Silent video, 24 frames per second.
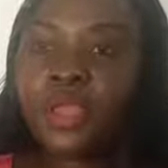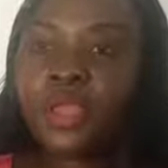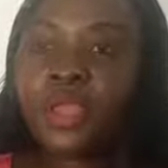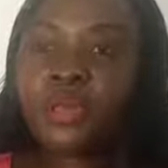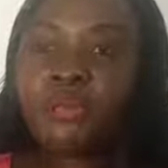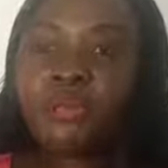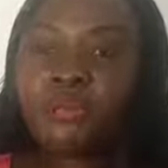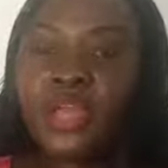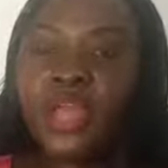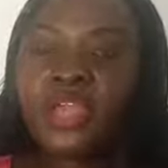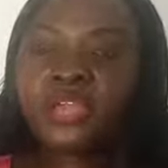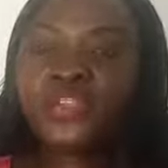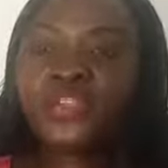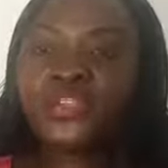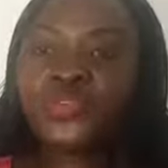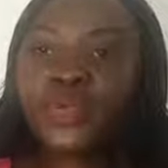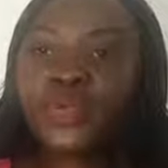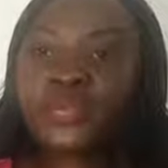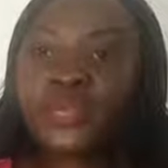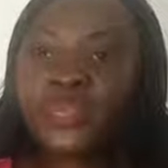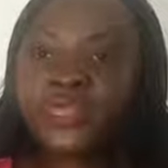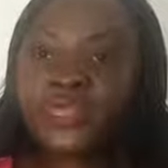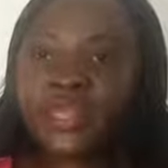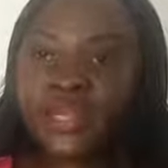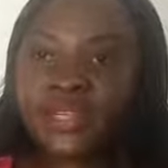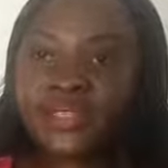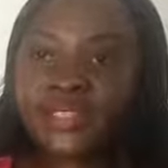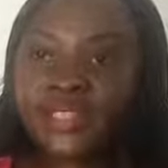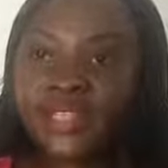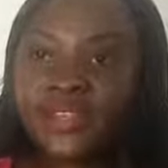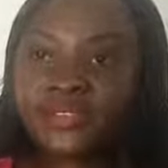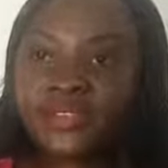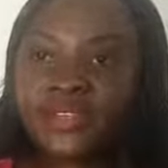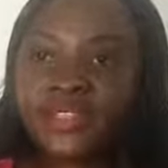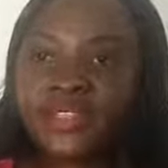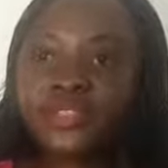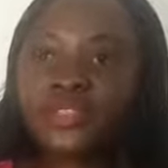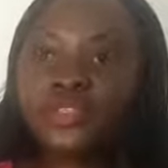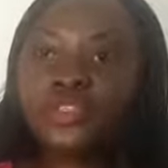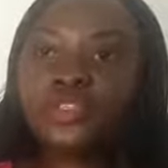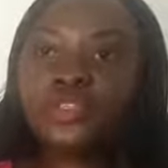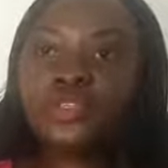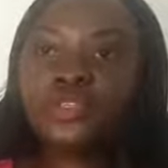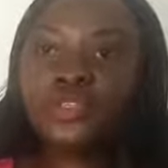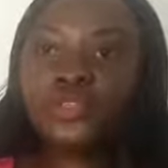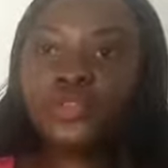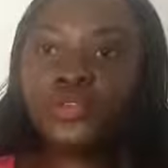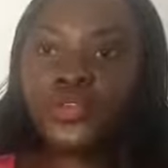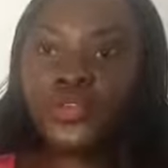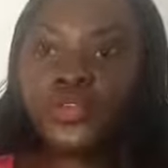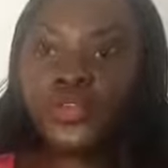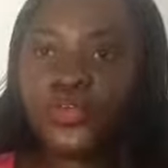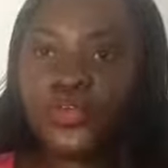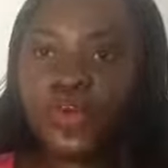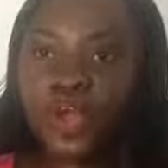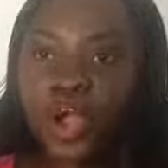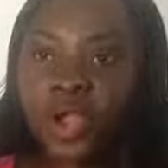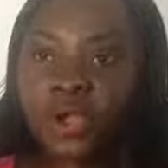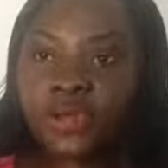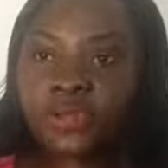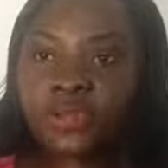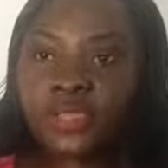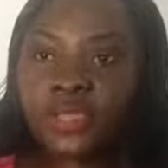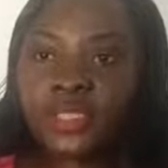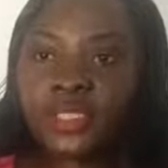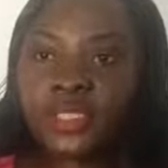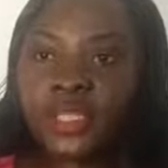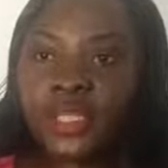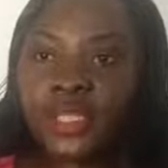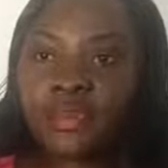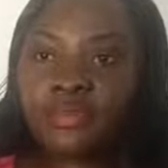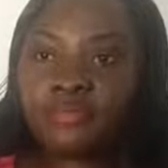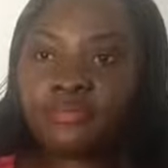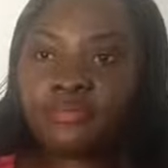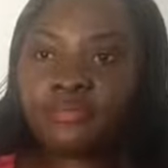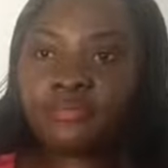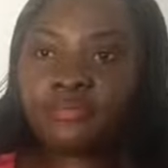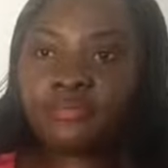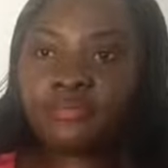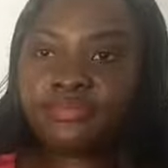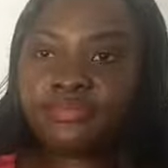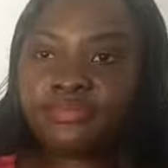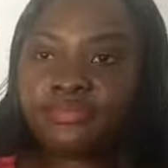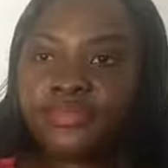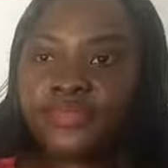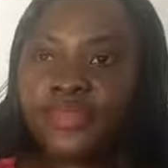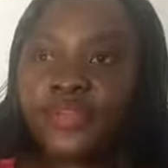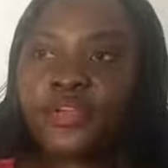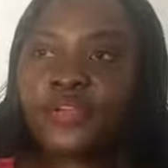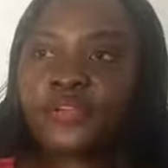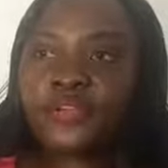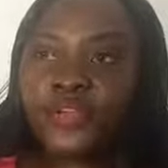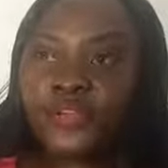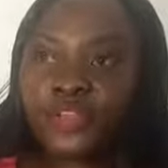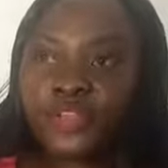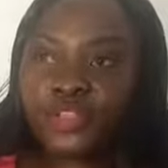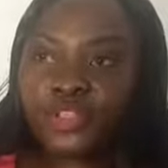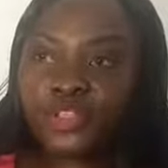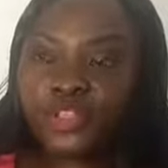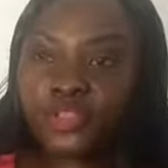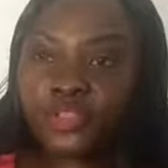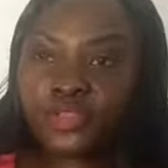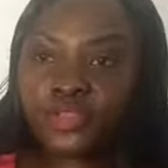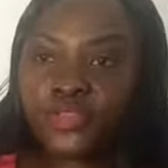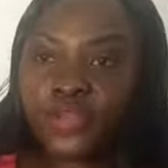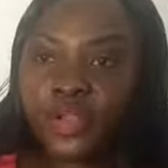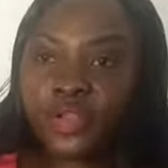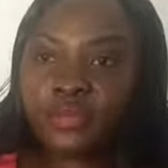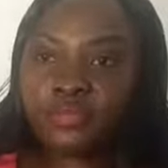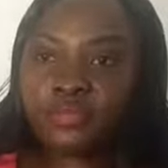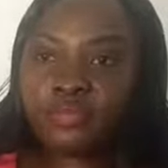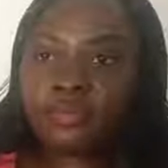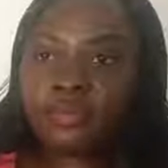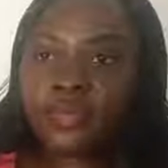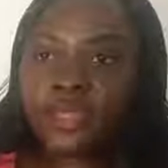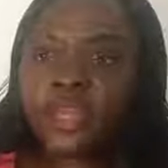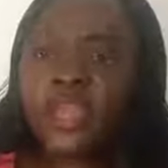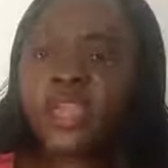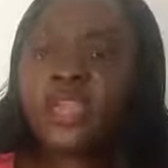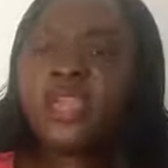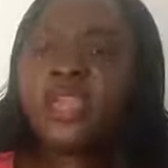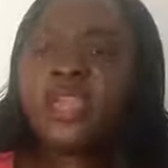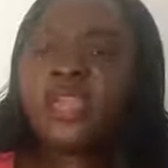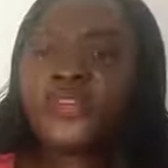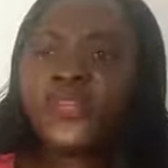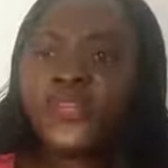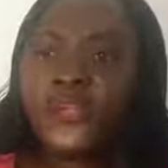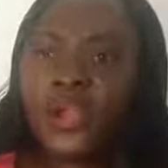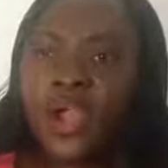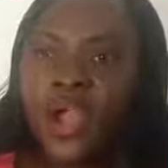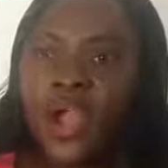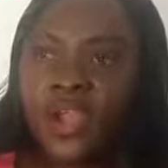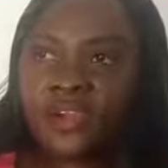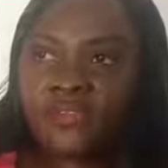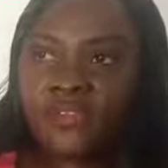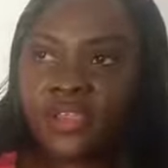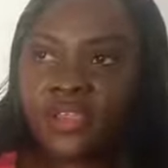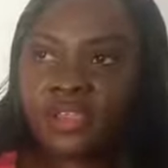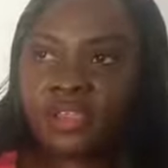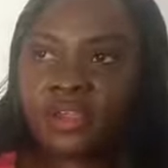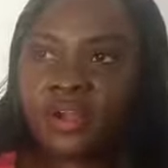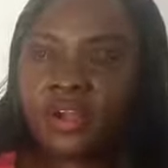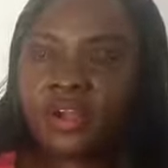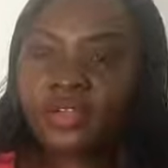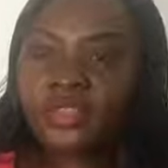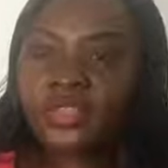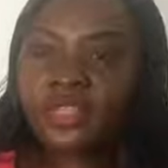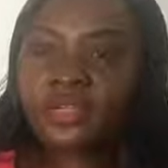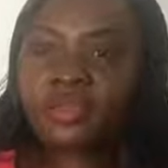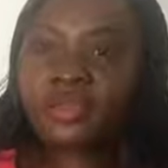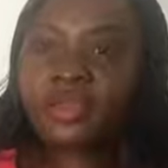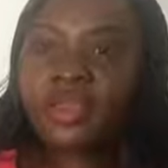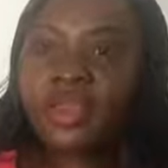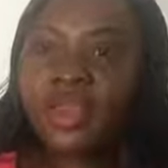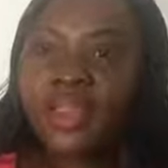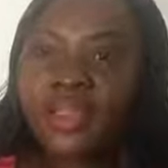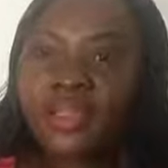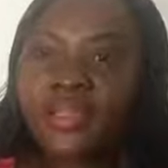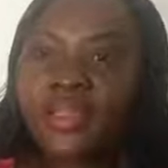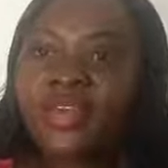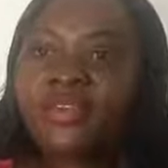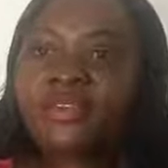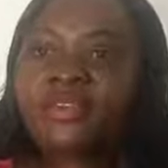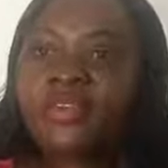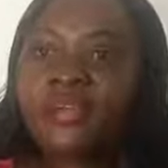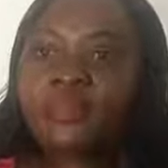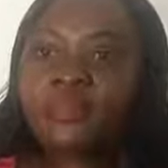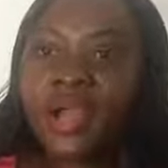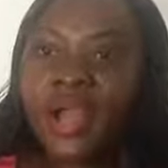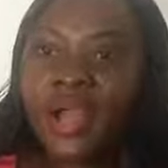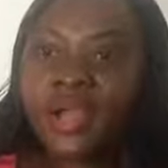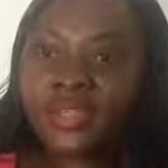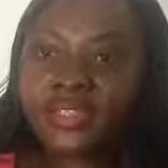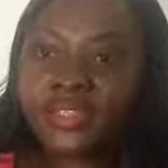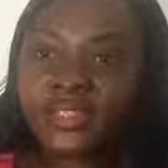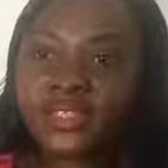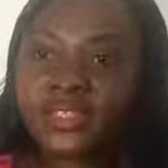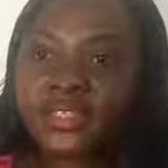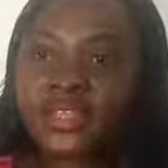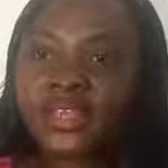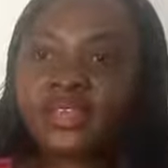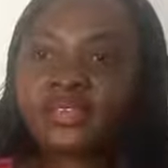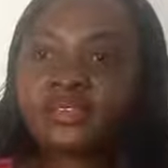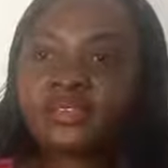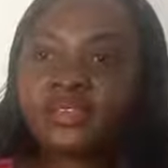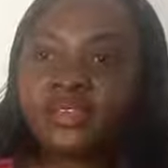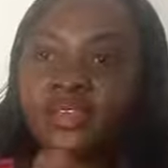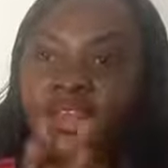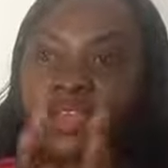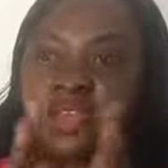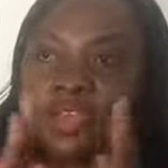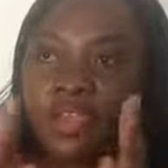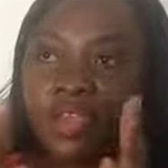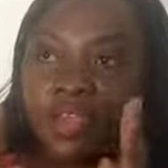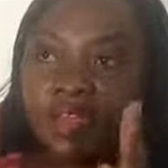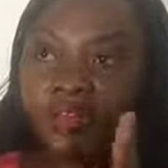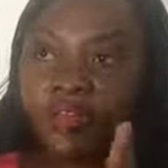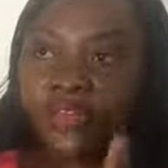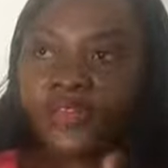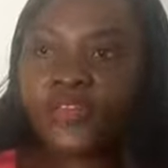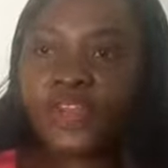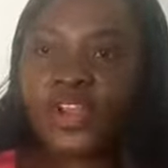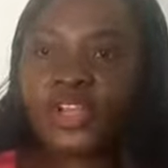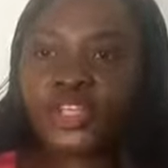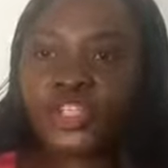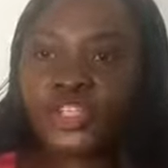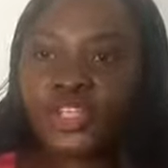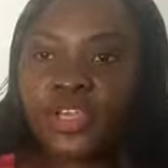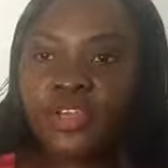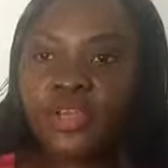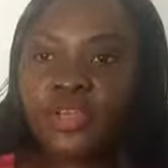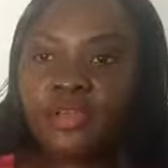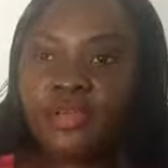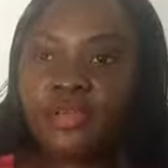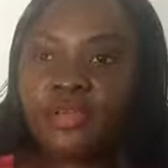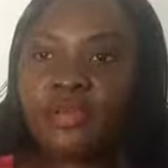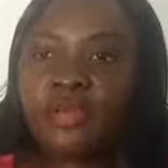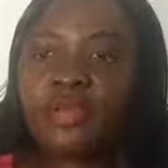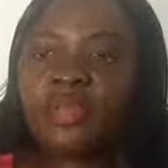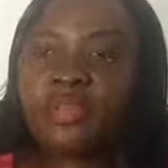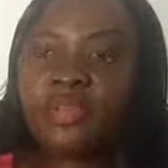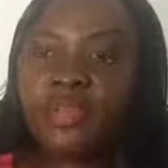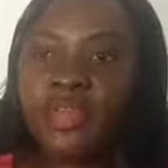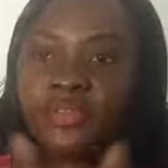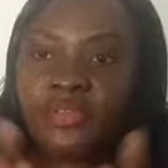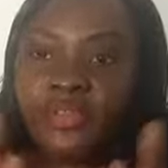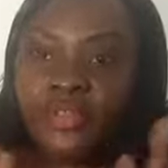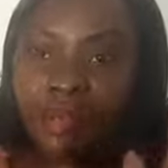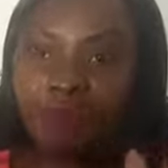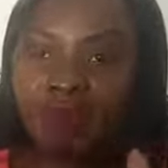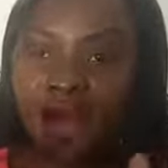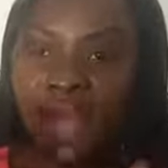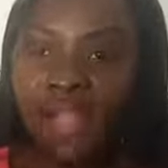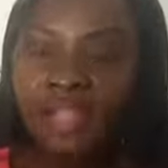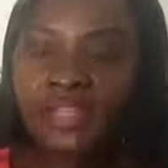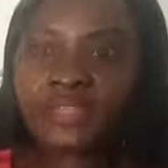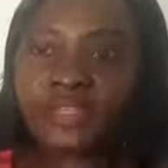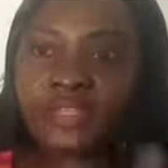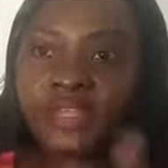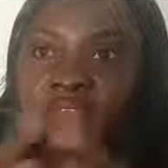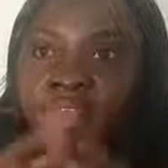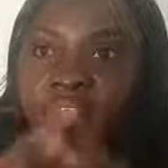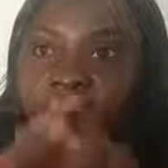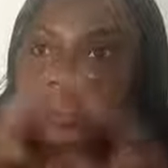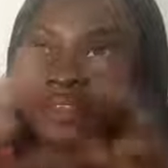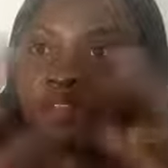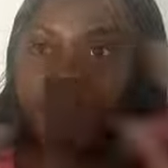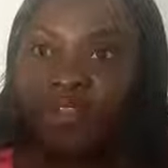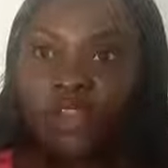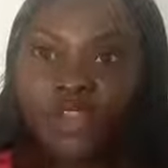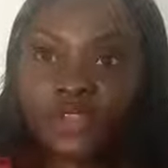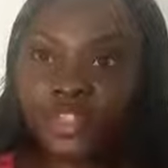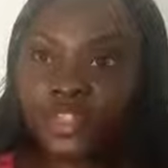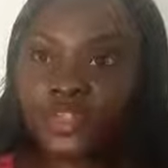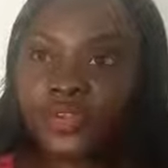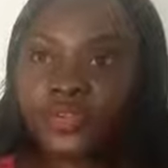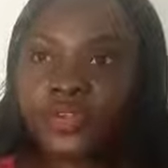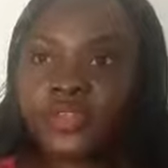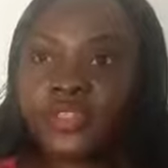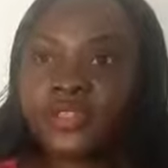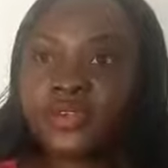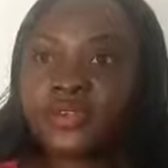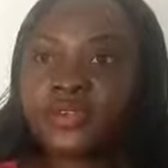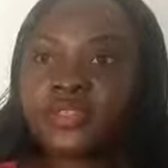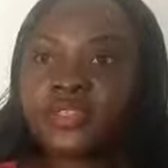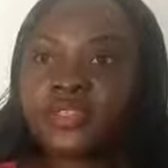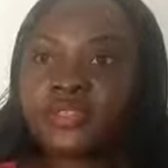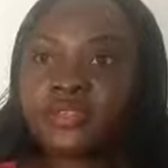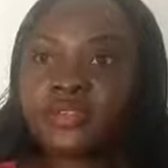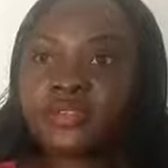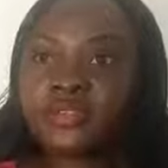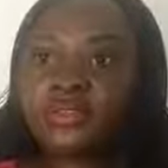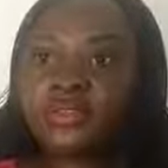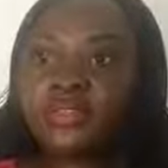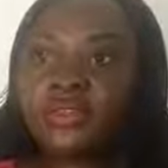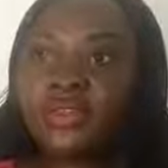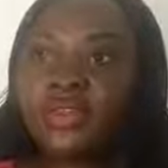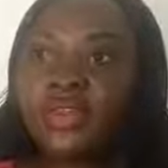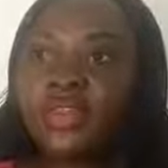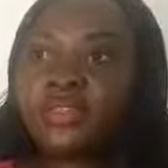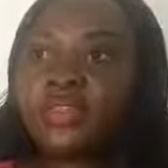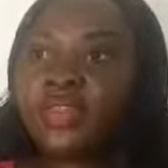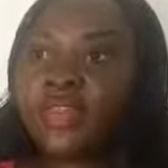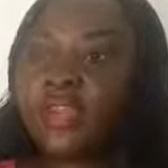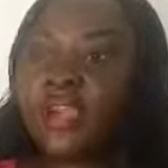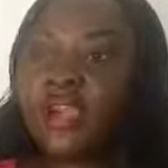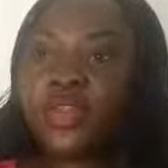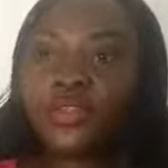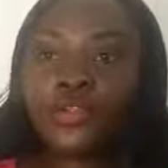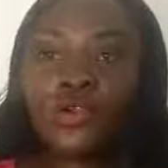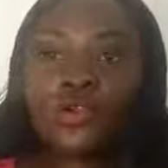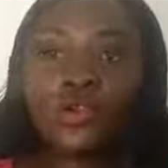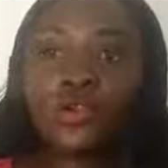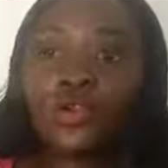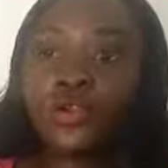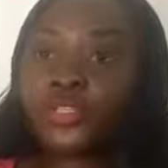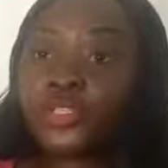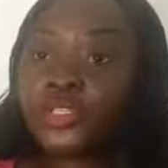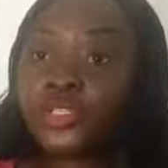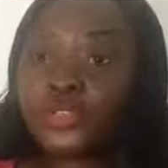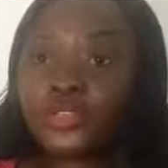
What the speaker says: Make sure there's activities to do throughout the day for the children. If you have a garden, let them access fresh air. Let them access the natural resources. They cannot go into